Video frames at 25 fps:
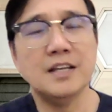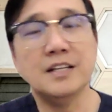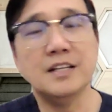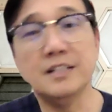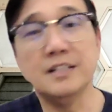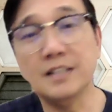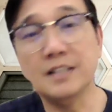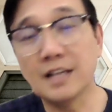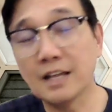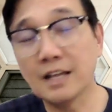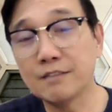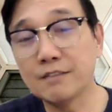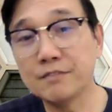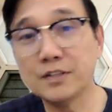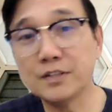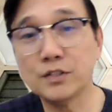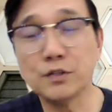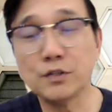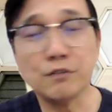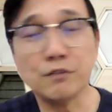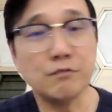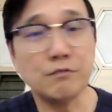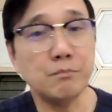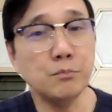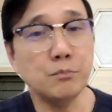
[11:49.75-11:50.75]
in the advent
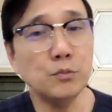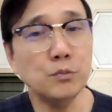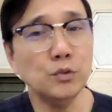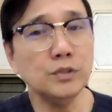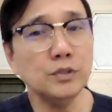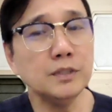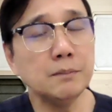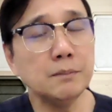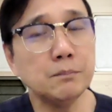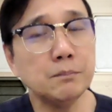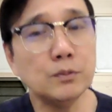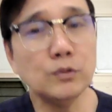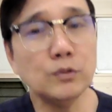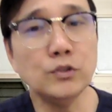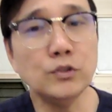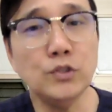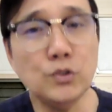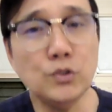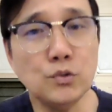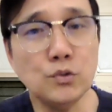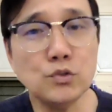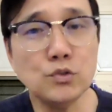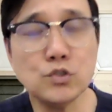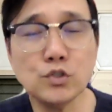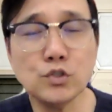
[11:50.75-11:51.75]
of multiple
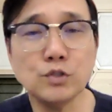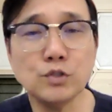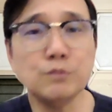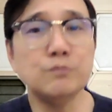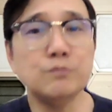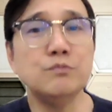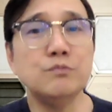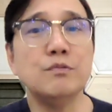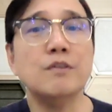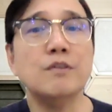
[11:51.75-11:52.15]
YouTube